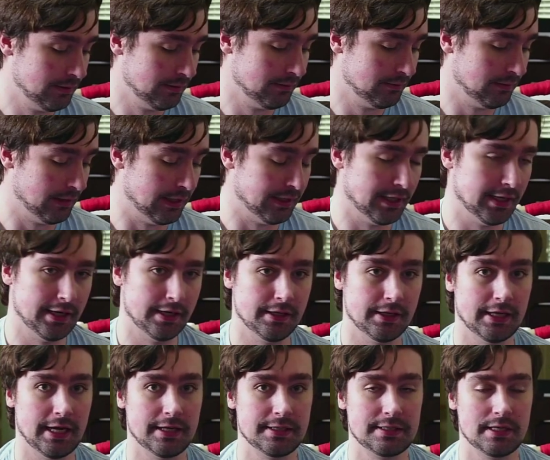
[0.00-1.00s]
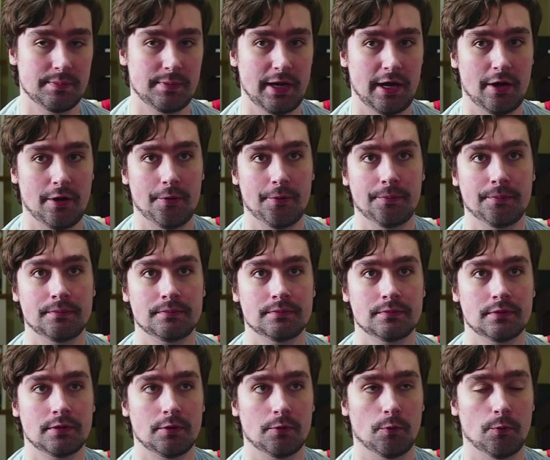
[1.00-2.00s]
And then that somehow
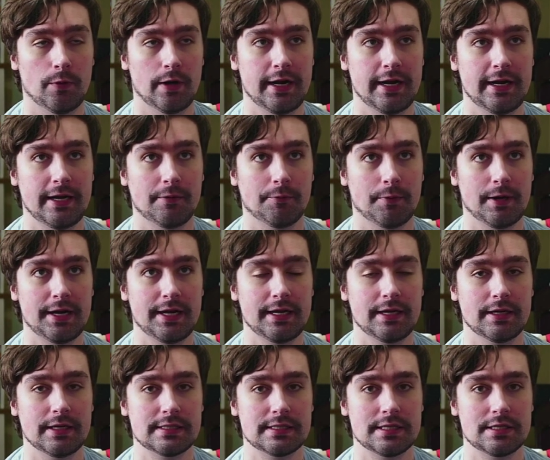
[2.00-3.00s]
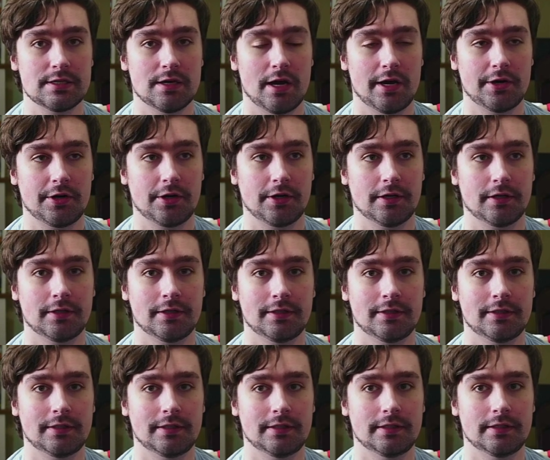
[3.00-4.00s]
Rey Rey is the daughter
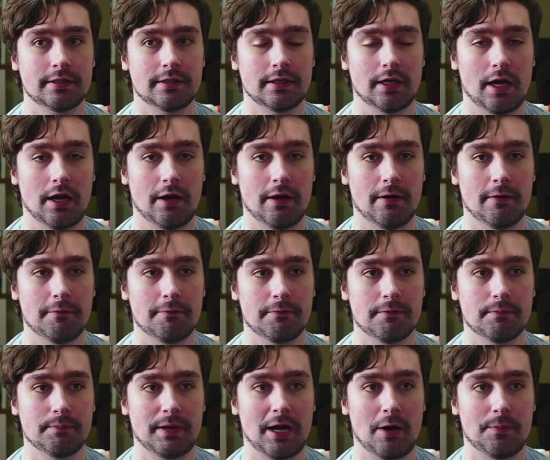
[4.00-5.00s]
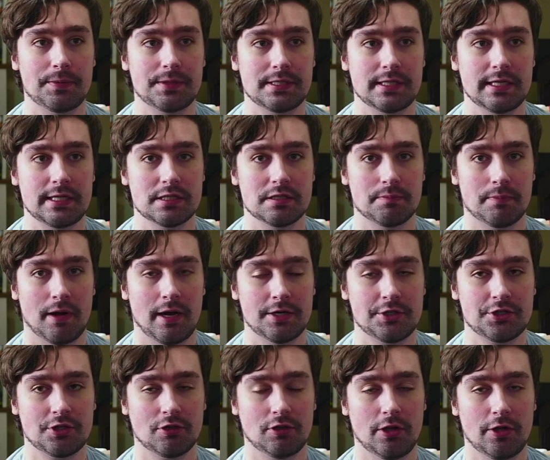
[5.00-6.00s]
of Palpatine's botched
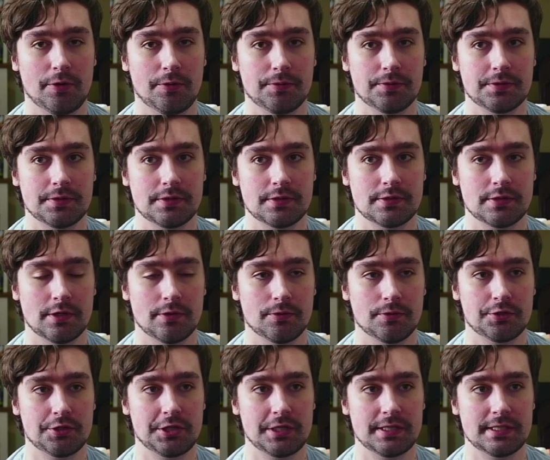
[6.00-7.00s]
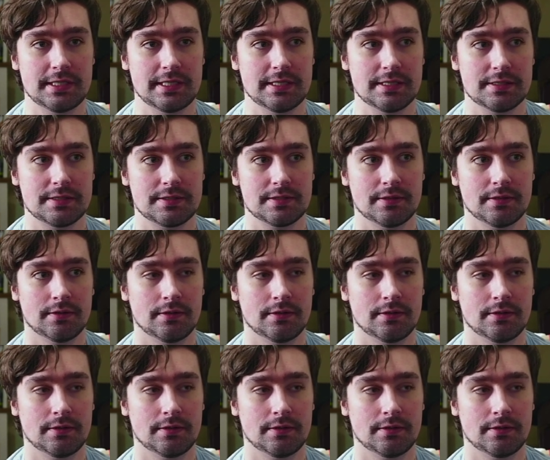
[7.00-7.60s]
clone, so she's his